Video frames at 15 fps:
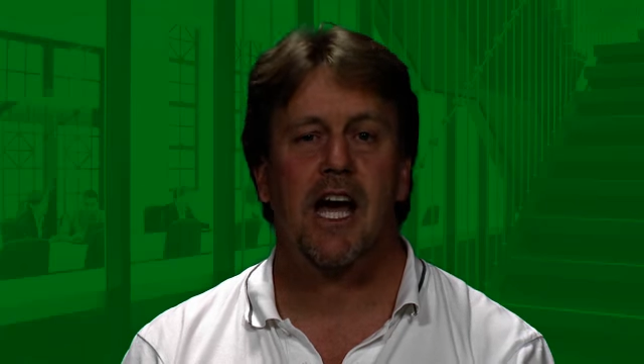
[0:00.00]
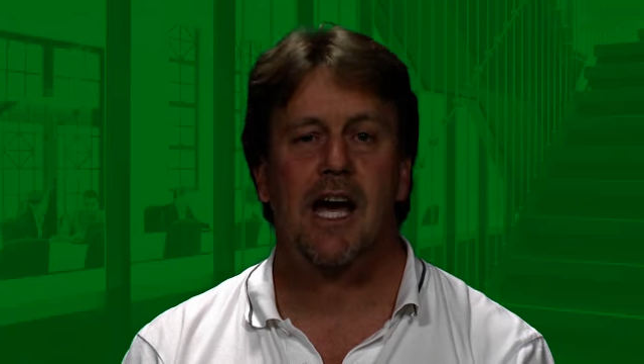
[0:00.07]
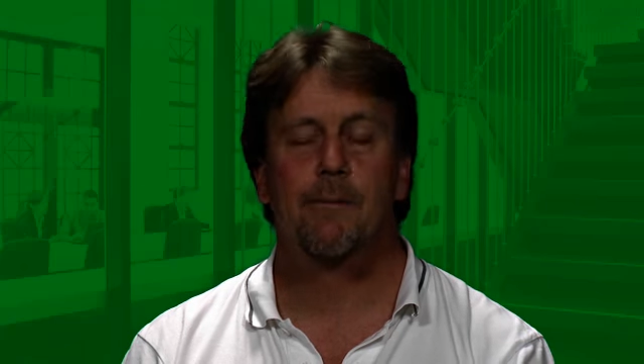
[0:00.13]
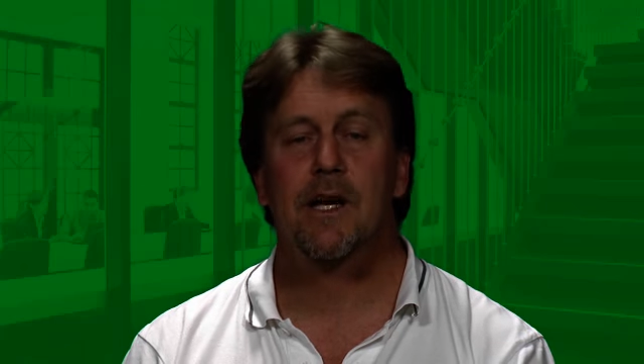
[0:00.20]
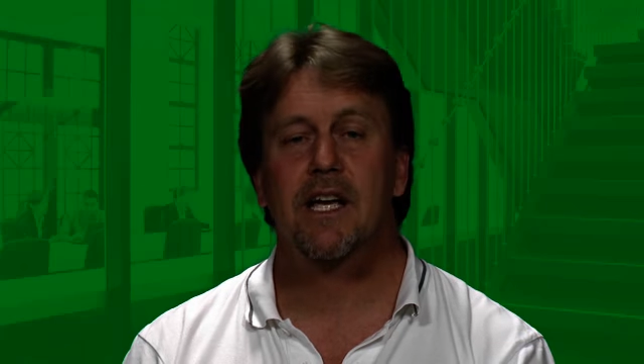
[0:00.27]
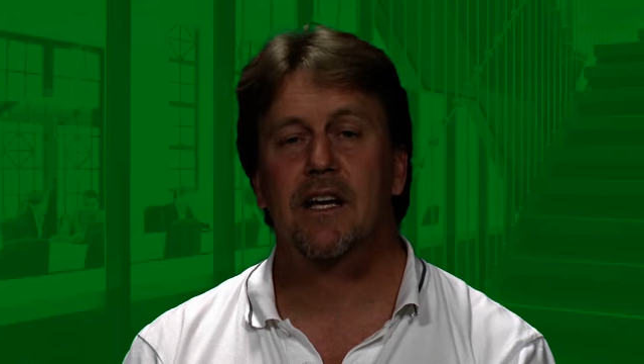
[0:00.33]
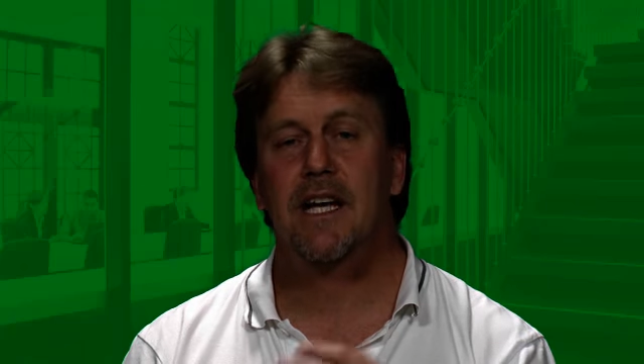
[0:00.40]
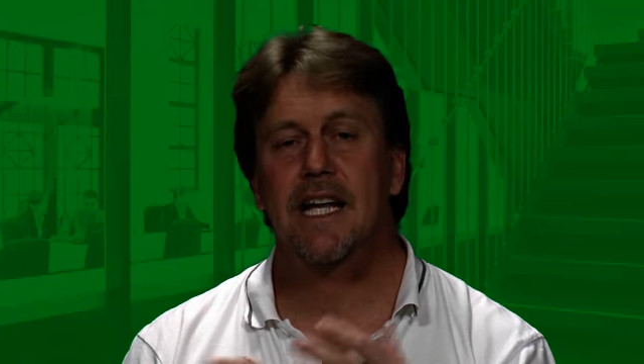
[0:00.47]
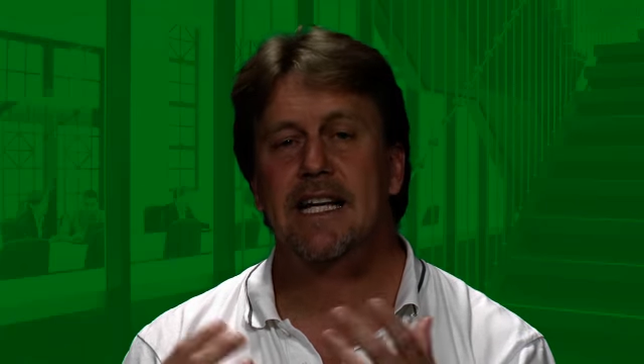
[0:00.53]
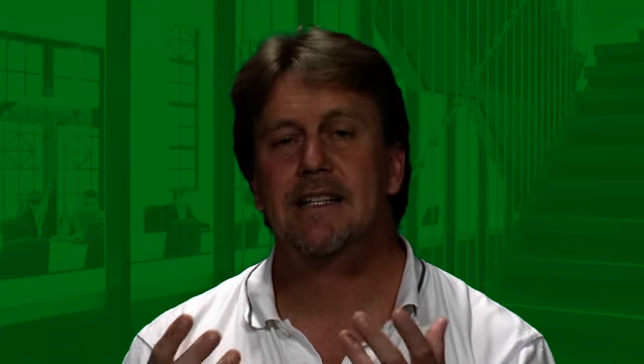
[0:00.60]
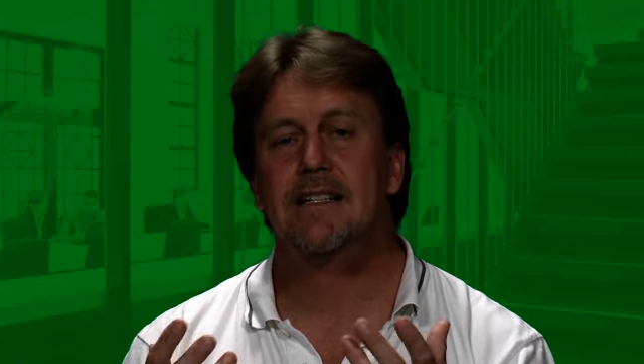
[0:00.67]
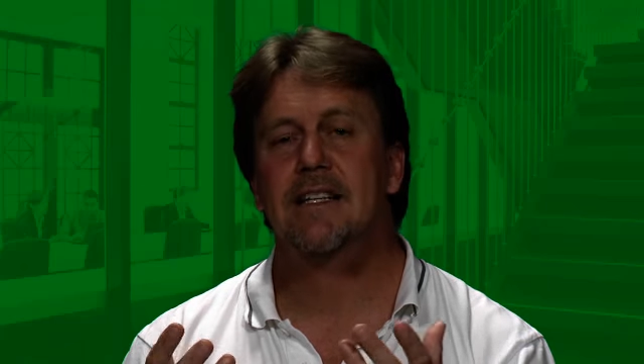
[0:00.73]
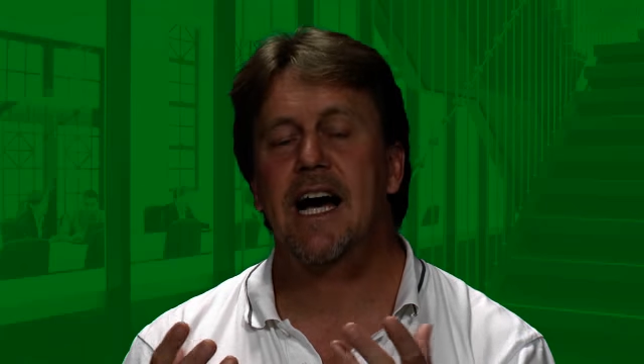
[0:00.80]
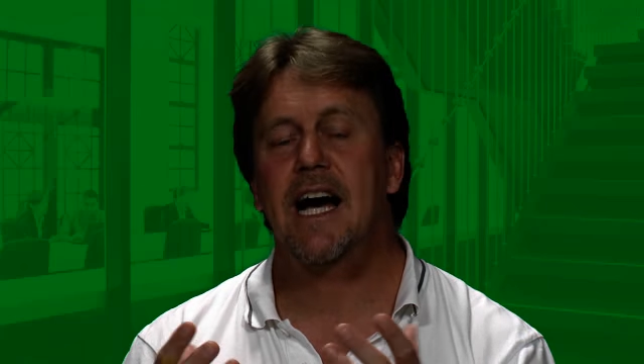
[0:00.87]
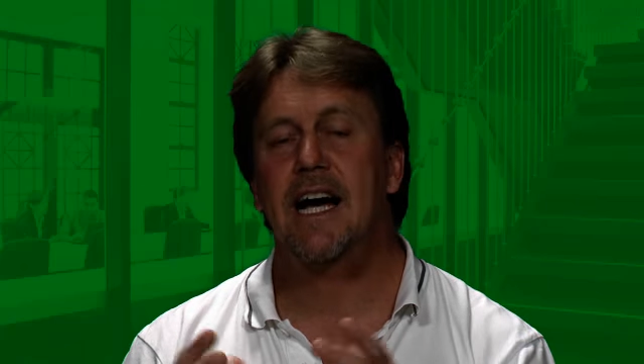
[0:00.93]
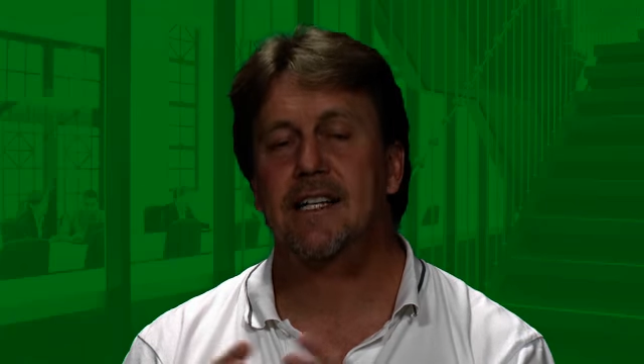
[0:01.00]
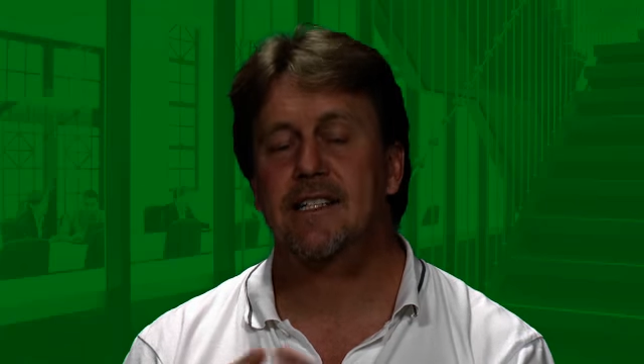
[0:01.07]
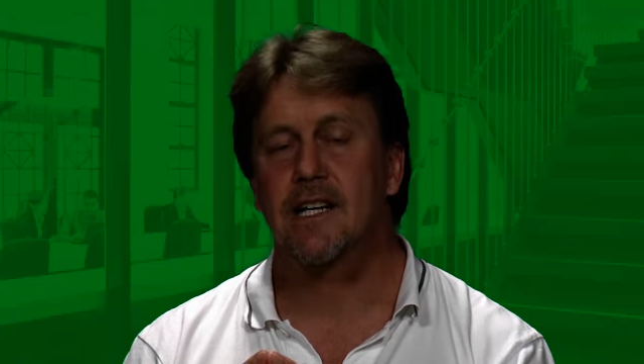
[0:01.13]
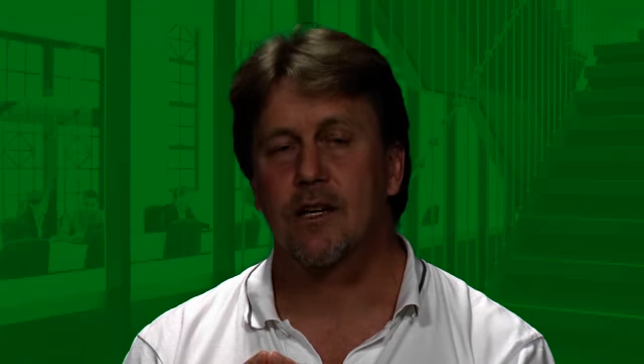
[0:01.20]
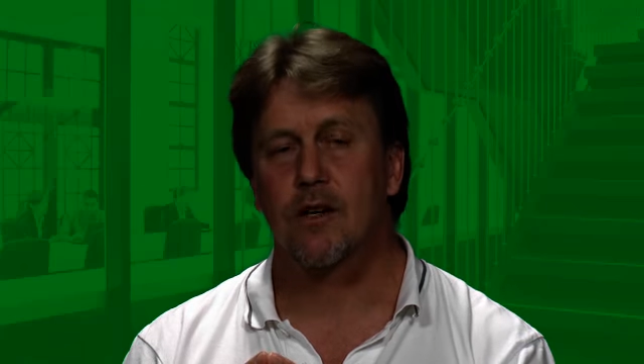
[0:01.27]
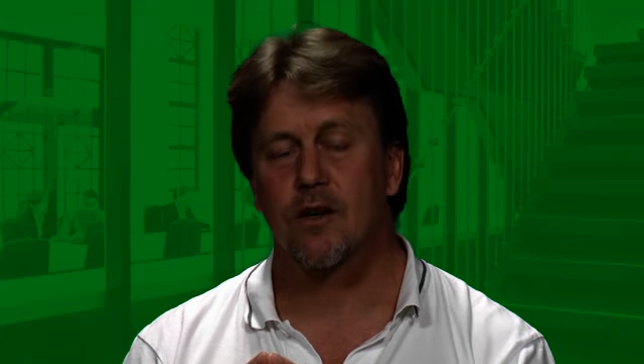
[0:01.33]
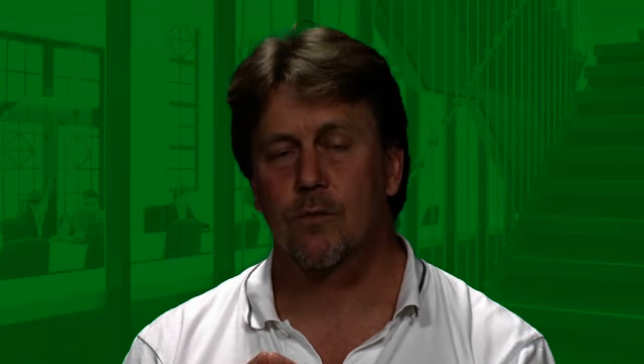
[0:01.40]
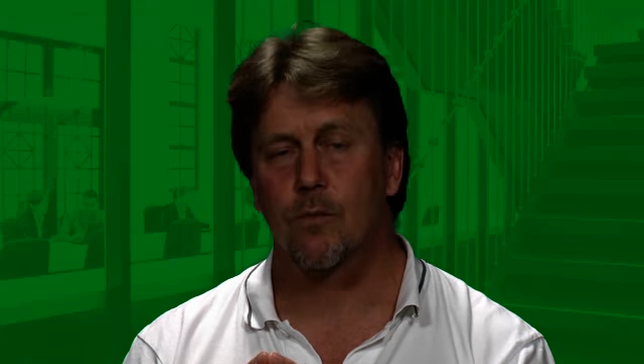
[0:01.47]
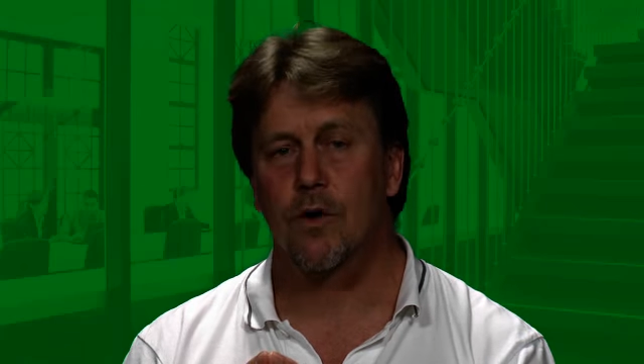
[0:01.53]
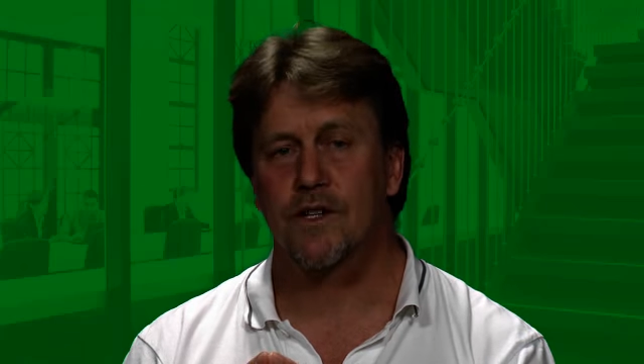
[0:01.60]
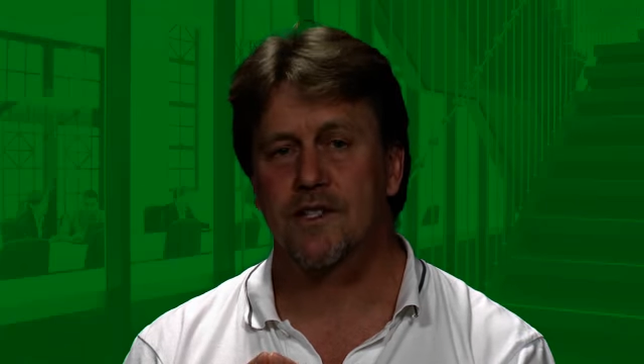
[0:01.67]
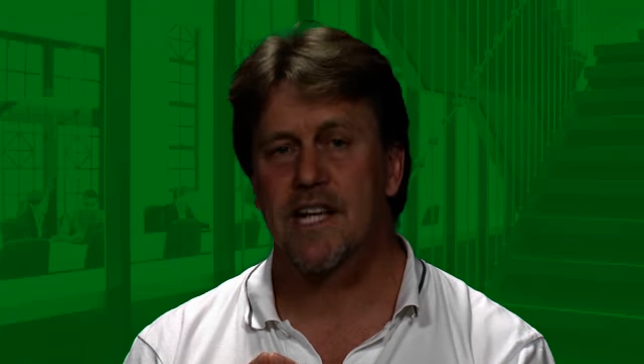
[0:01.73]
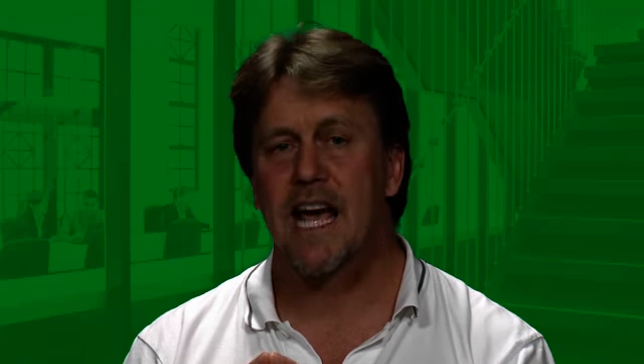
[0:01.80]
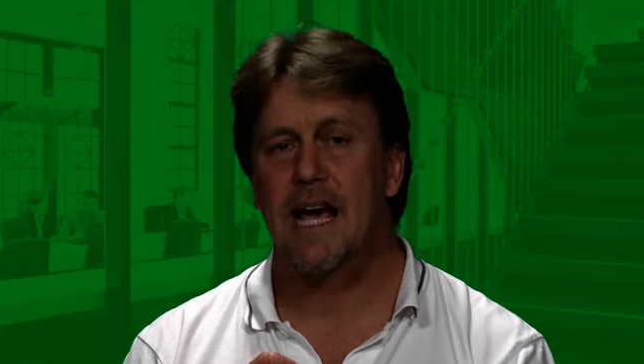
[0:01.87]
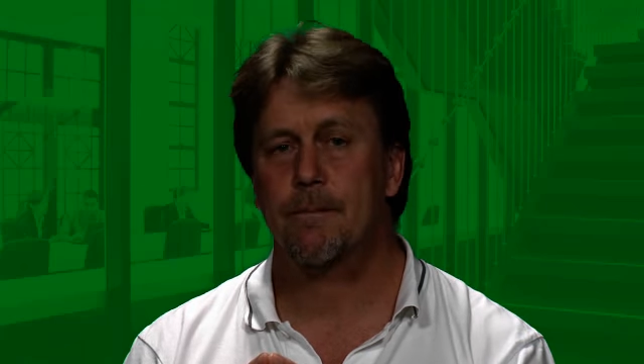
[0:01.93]
And we collect data on what
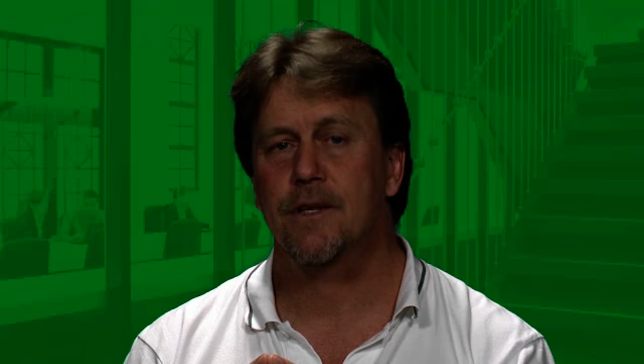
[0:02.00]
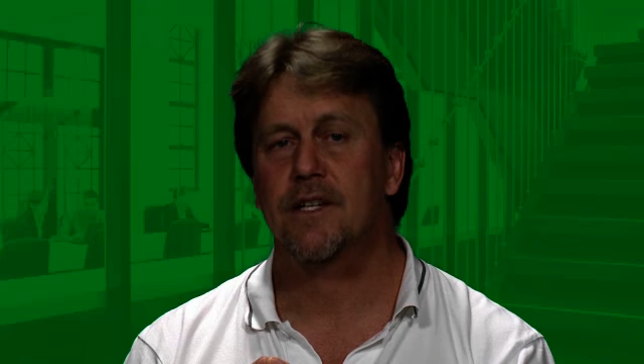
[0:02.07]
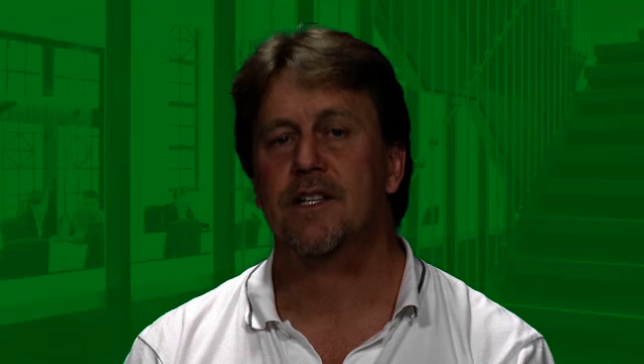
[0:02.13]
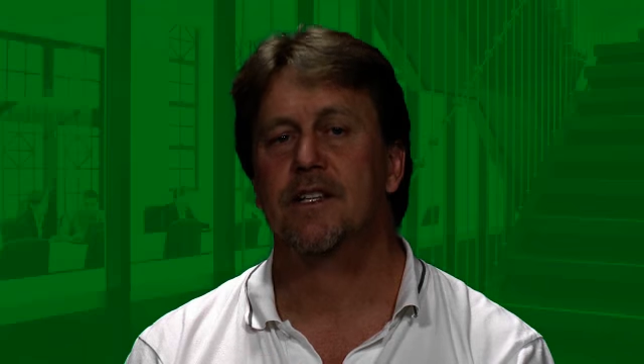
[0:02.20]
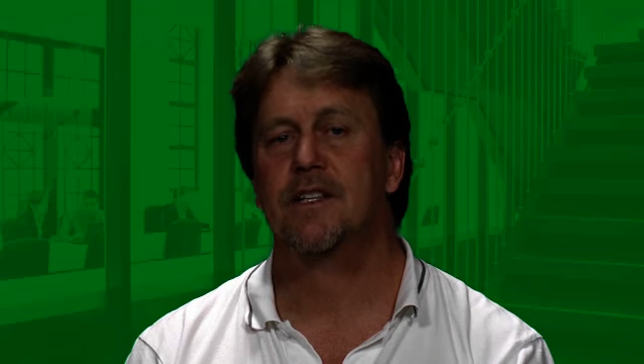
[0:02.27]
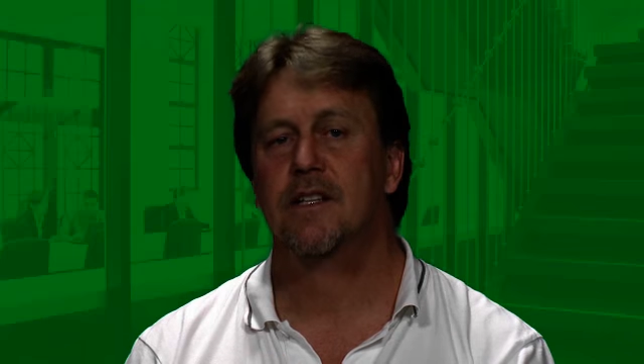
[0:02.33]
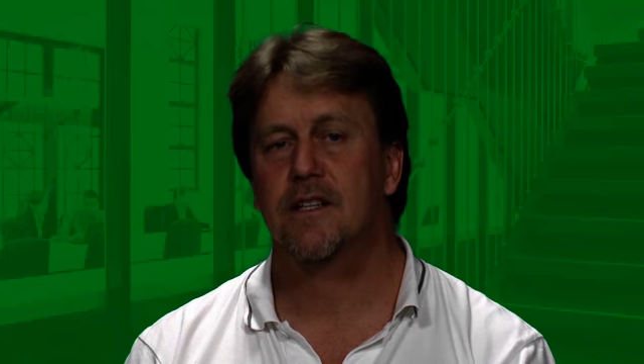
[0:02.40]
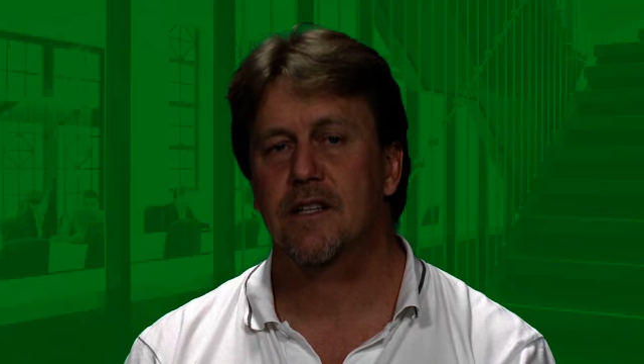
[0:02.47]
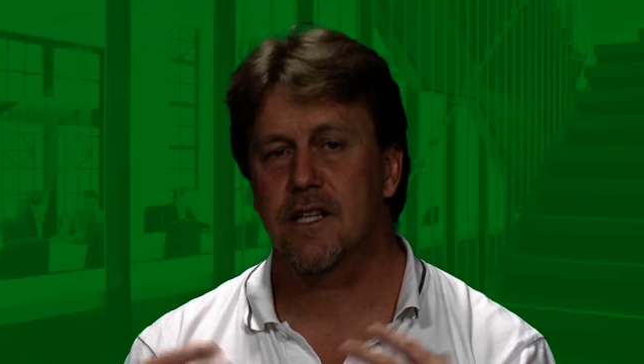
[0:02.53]
has happened